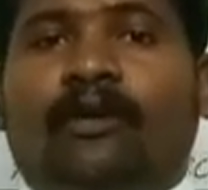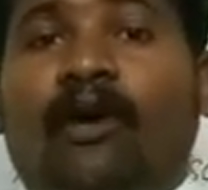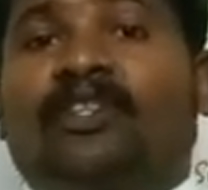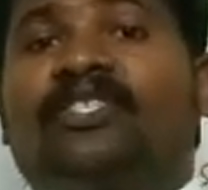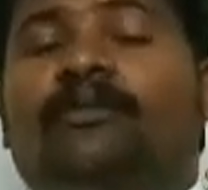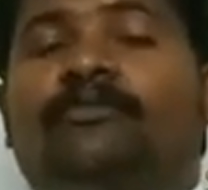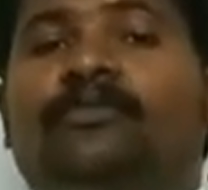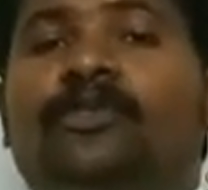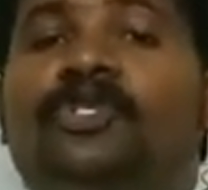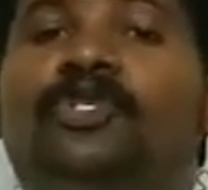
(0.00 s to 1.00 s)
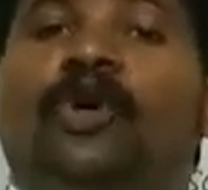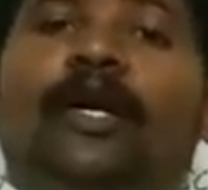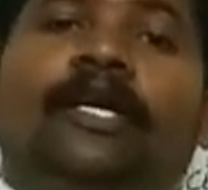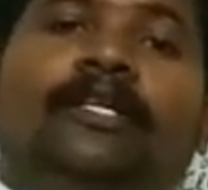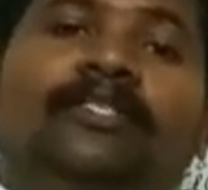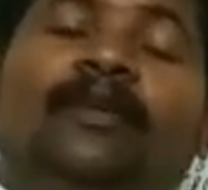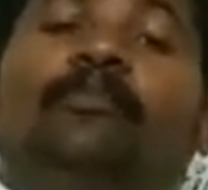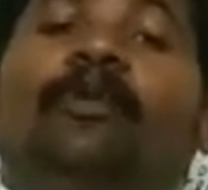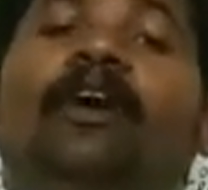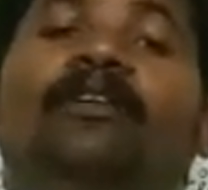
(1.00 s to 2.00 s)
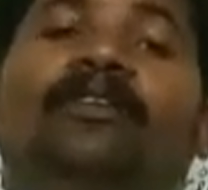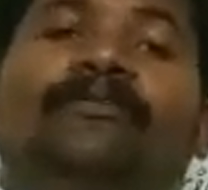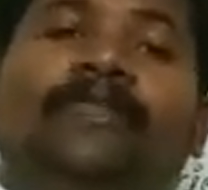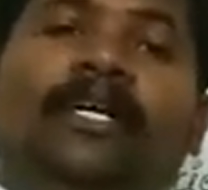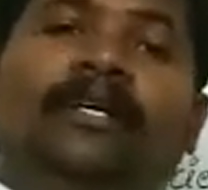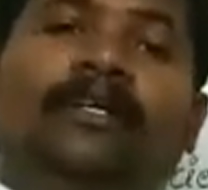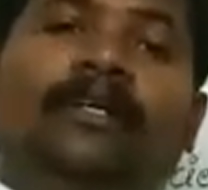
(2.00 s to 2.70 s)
or some soil, some part of the